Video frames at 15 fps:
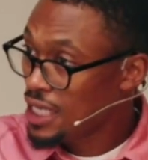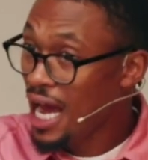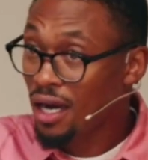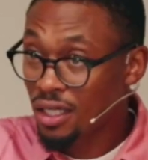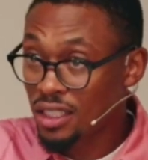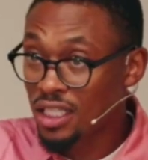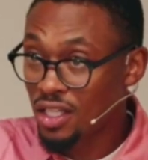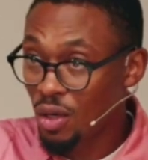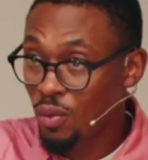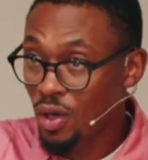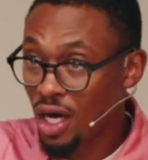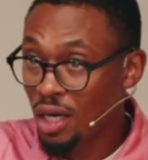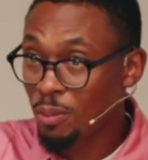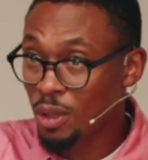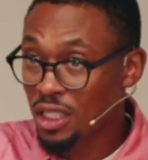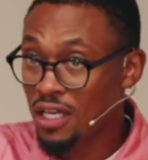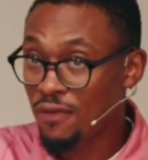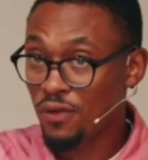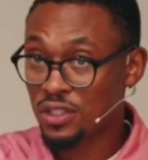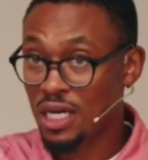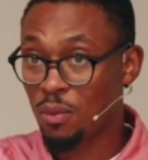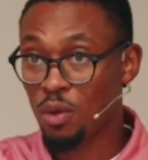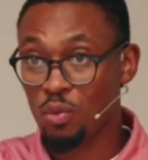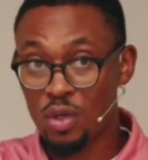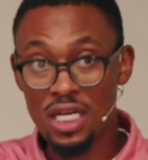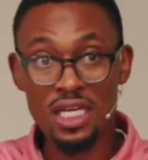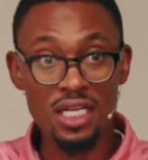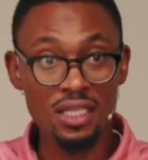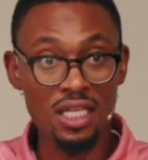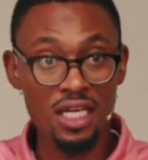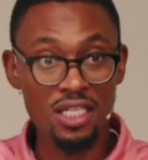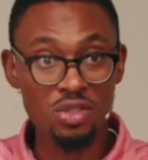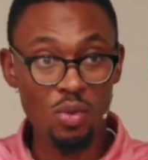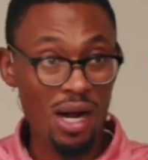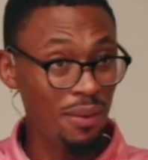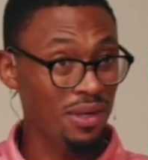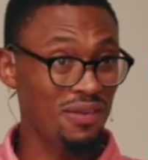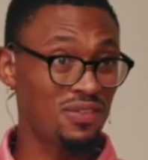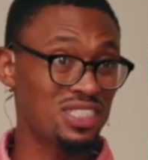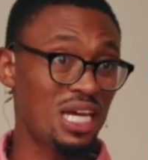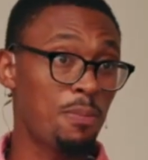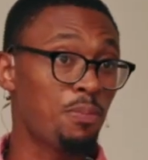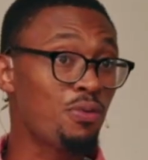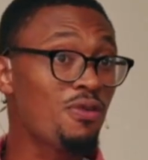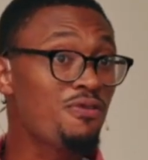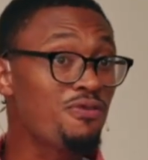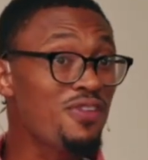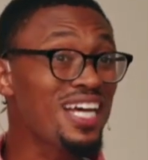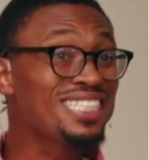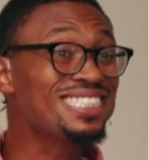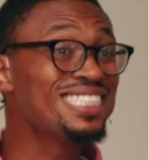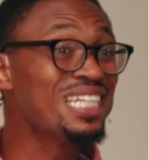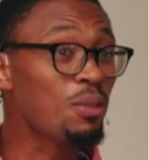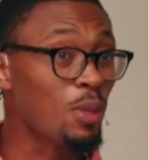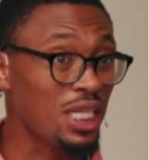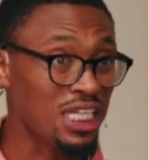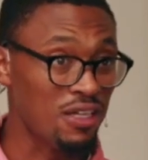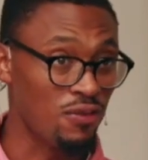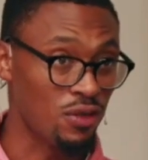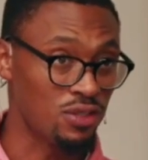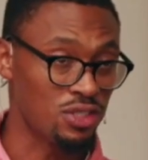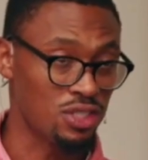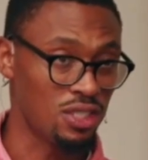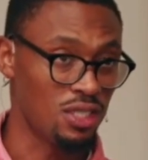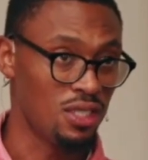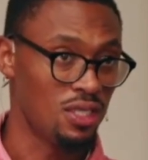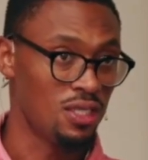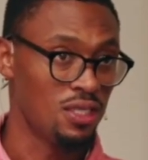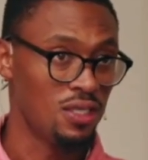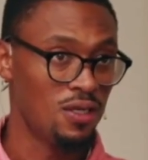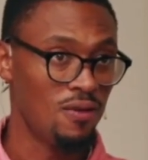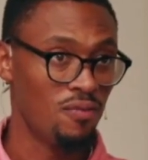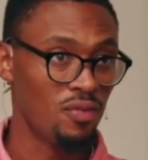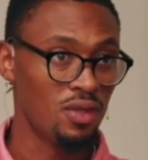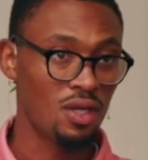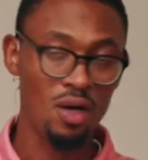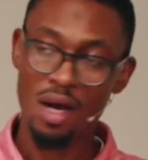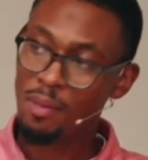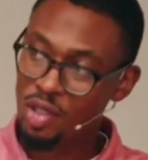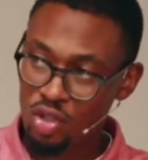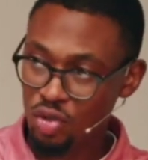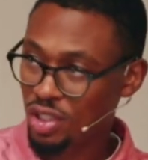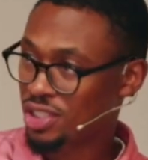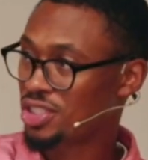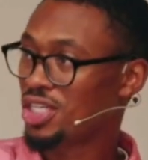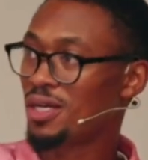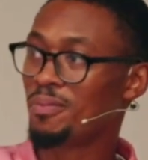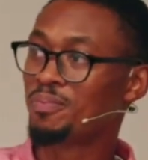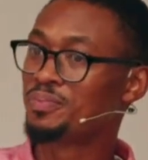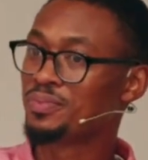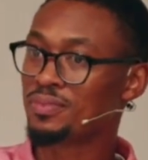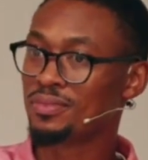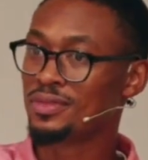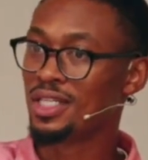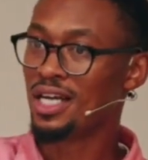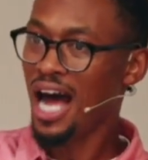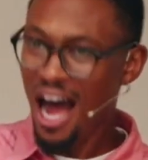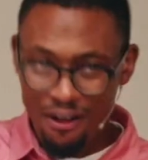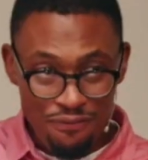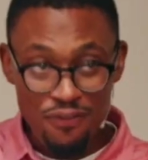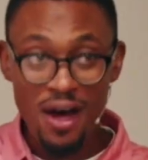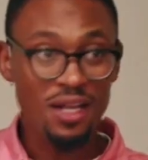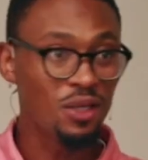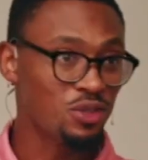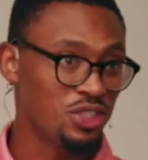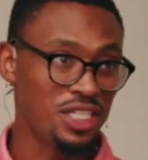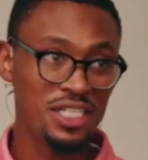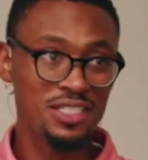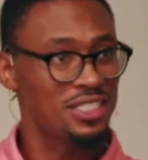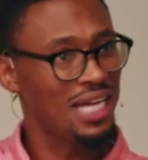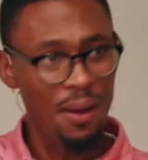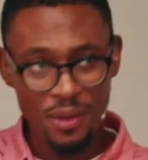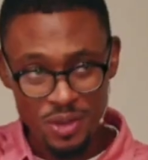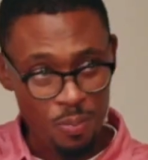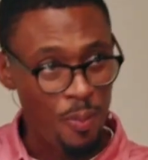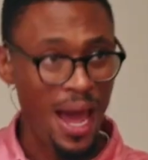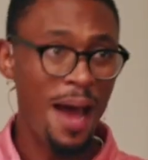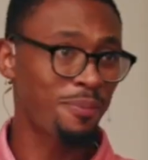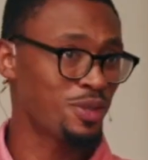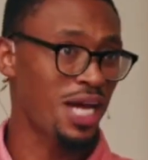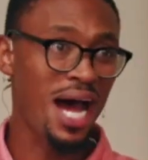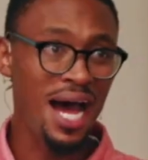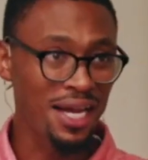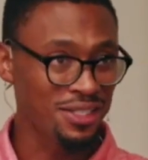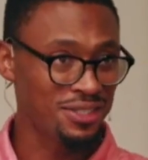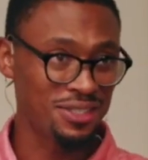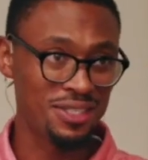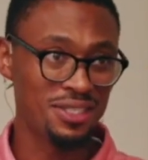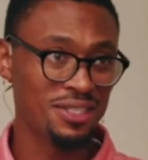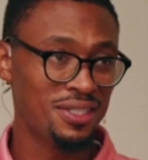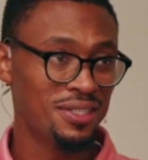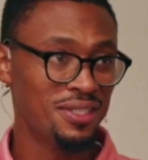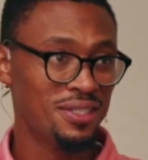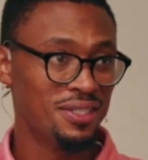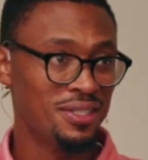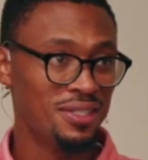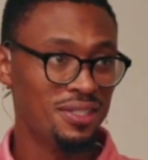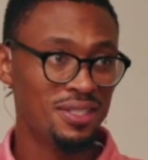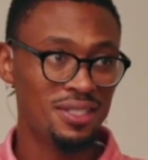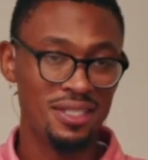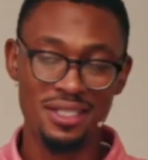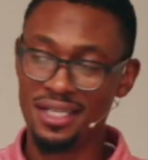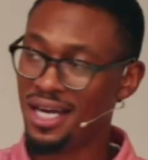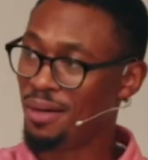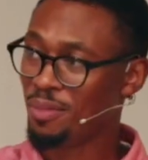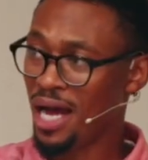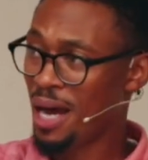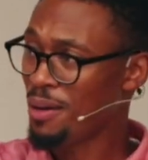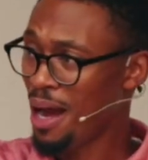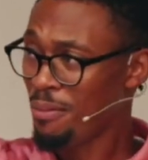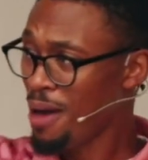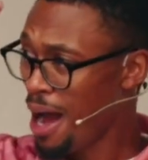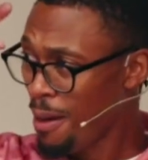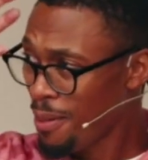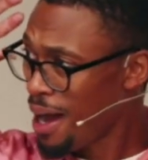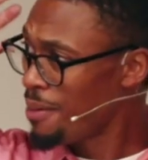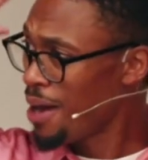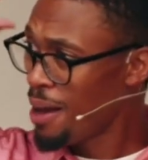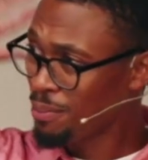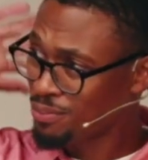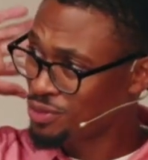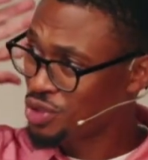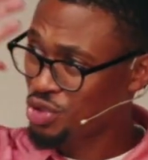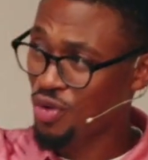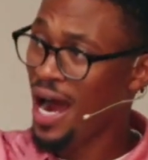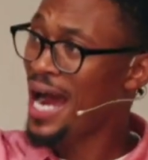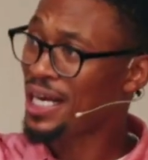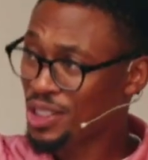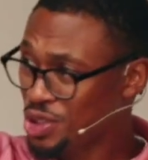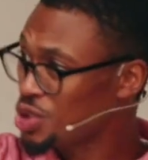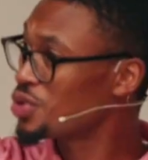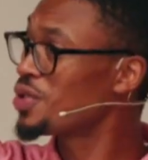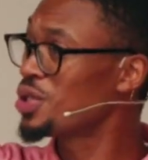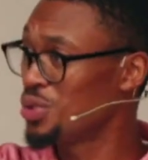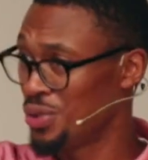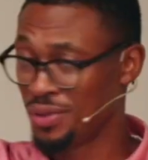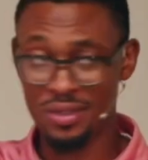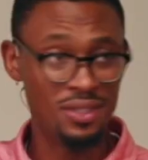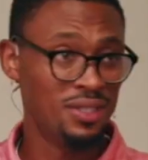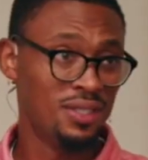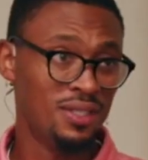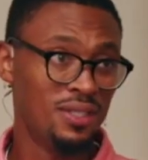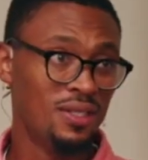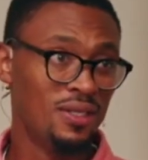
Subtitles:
and undoubtedly there were unbelievers that were reading this, or I would even say professing believers. Well, I'm a Christian. I follow Jesus. I was baptized. I'm tried and true.